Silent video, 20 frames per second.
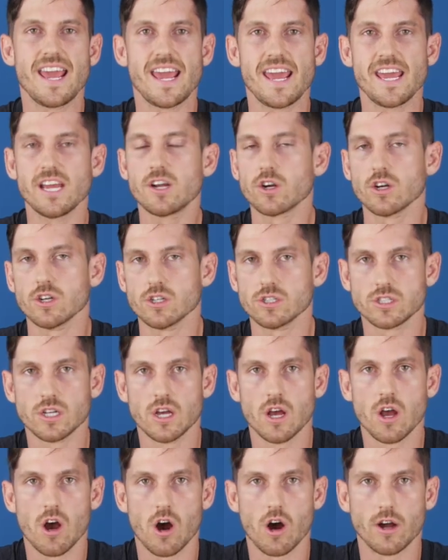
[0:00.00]
acres
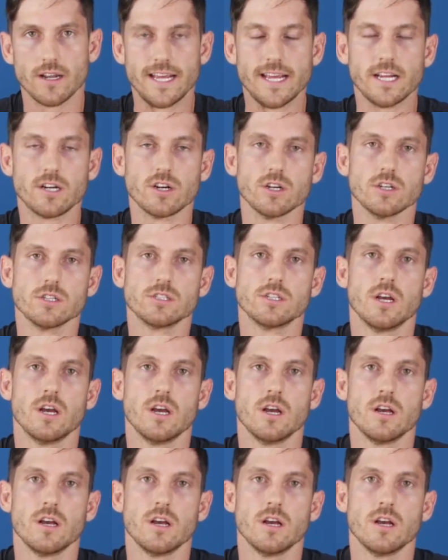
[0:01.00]
on acres